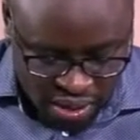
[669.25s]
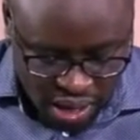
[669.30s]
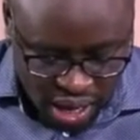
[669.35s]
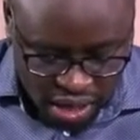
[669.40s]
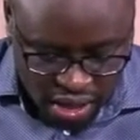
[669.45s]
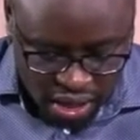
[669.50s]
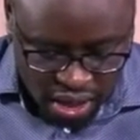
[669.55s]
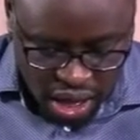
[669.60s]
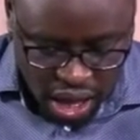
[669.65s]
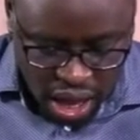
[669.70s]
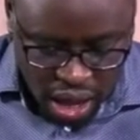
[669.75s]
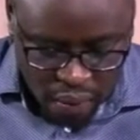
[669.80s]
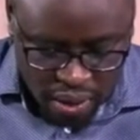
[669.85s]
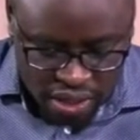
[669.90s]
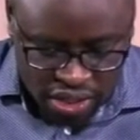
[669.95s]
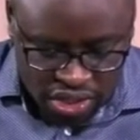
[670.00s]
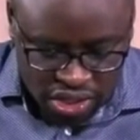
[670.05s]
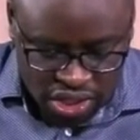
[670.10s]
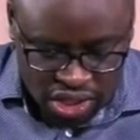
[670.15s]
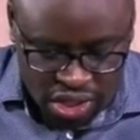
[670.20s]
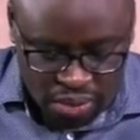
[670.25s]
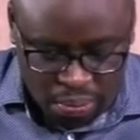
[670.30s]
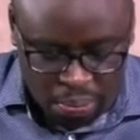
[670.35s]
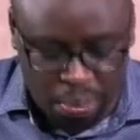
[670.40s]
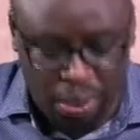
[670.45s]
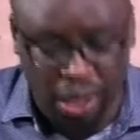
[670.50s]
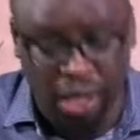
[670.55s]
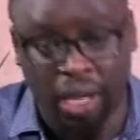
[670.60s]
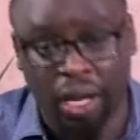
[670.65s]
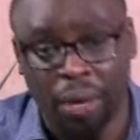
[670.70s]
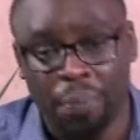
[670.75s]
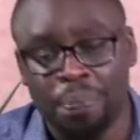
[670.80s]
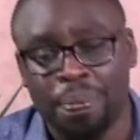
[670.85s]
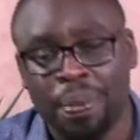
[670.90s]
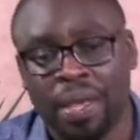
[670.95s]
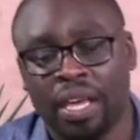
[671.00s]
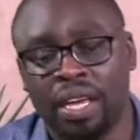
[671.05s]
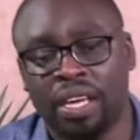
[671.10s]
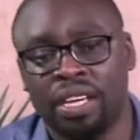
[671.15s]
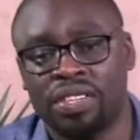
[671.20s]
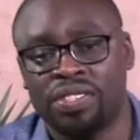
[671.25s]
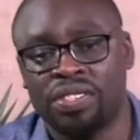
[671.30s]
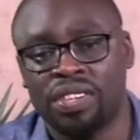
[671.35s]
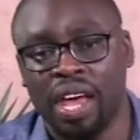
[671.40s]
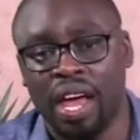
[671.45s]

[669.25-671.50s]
and our GDP is,